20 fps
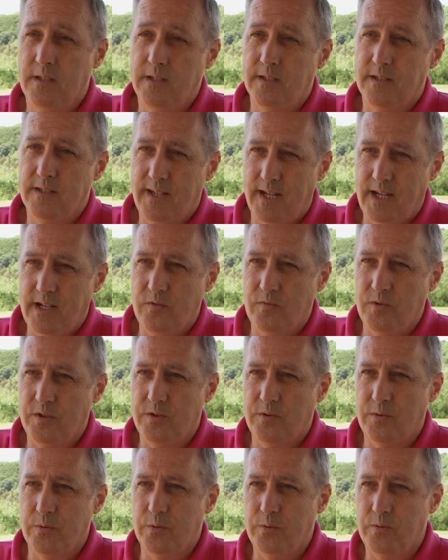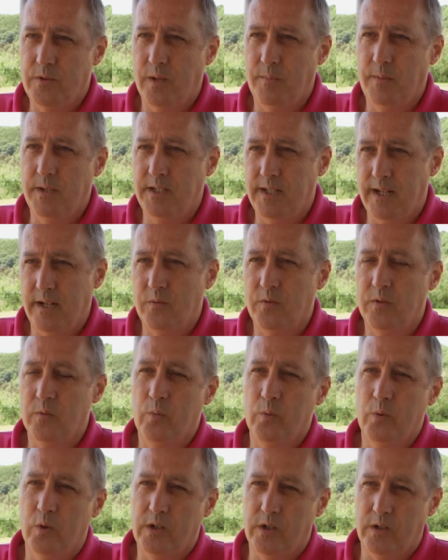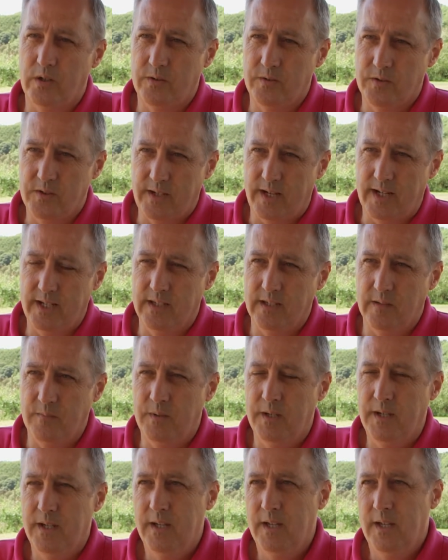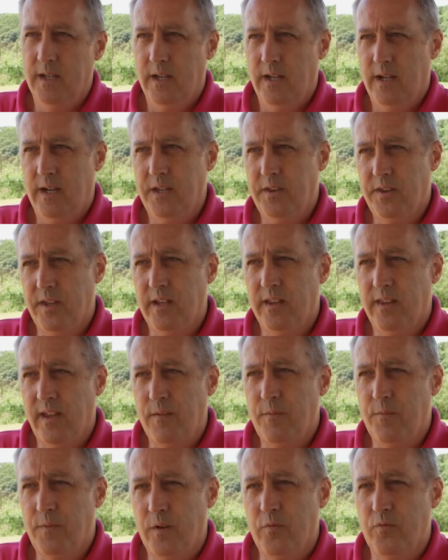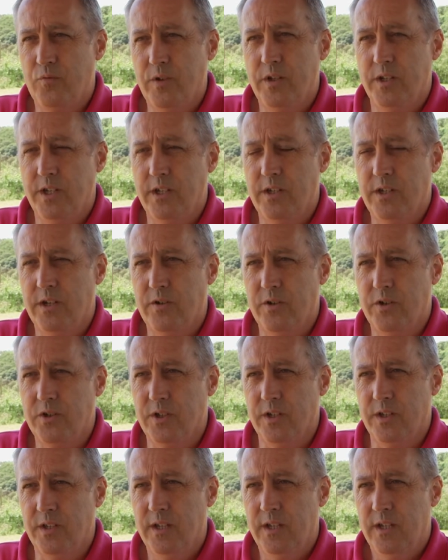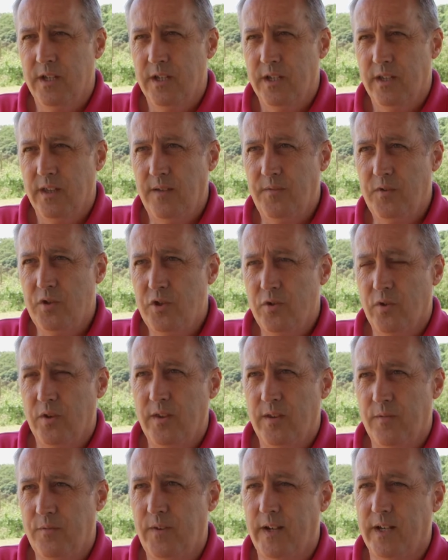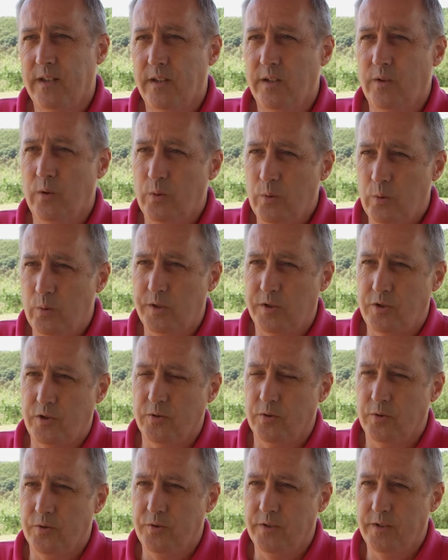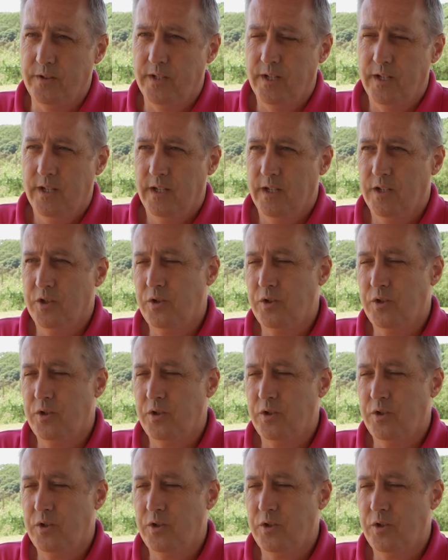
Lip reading: in the secondary school coming down to work alongside them, I think they found really encouraging. They've enjoyed the fact that older children are